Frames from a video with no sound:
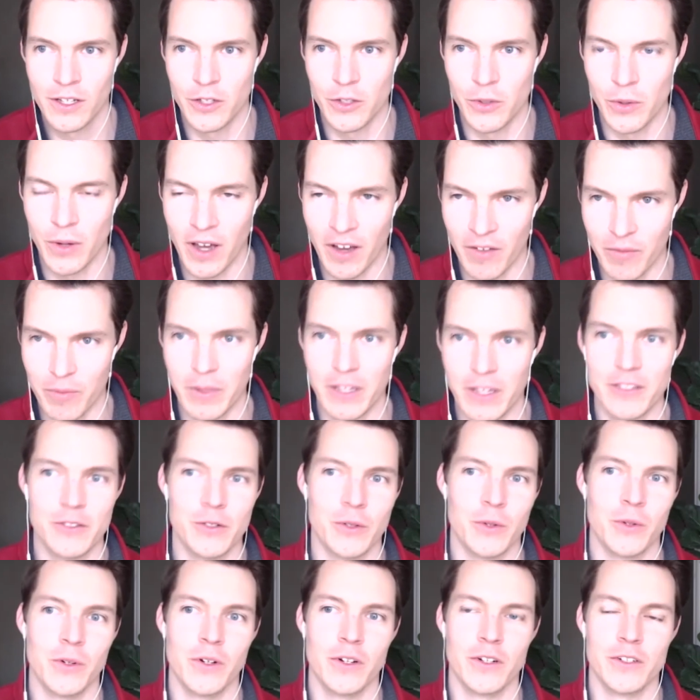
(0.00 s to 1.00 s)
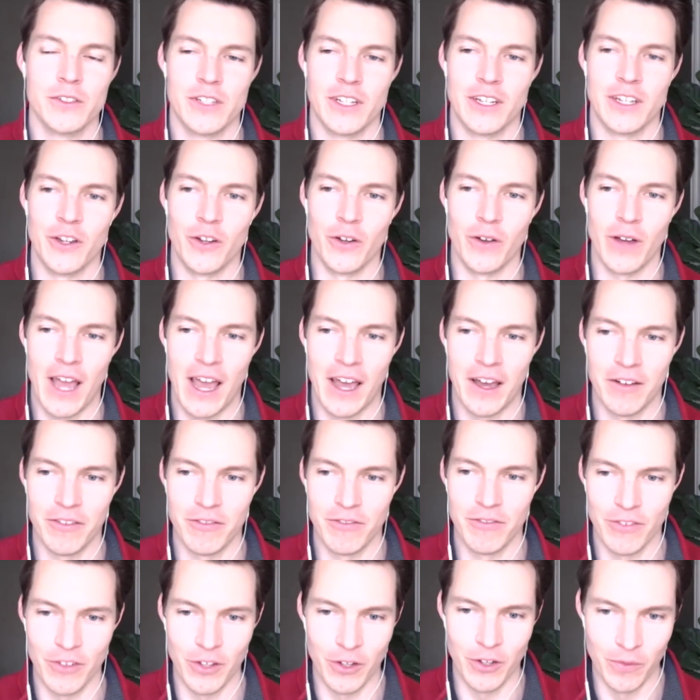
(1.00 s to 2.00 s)
have mentors, and
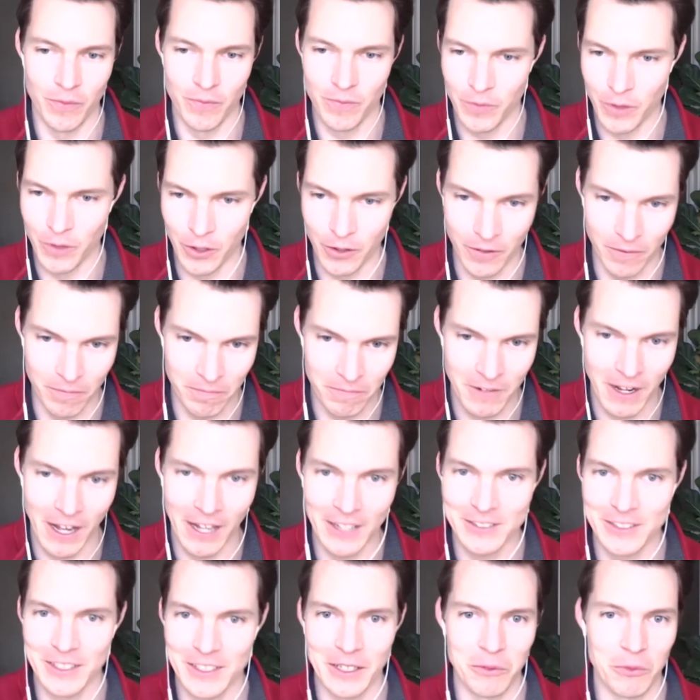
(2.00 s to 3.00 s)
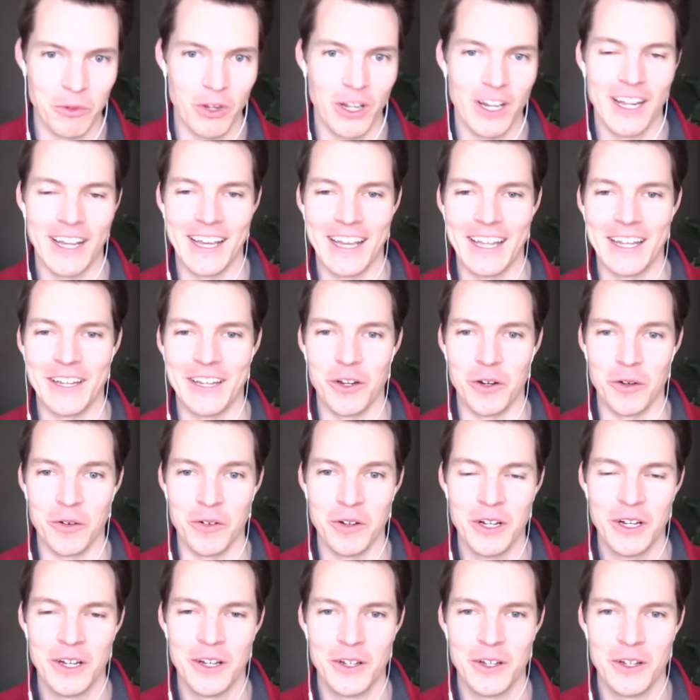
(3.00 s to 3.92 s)
you're constantly reading, and you're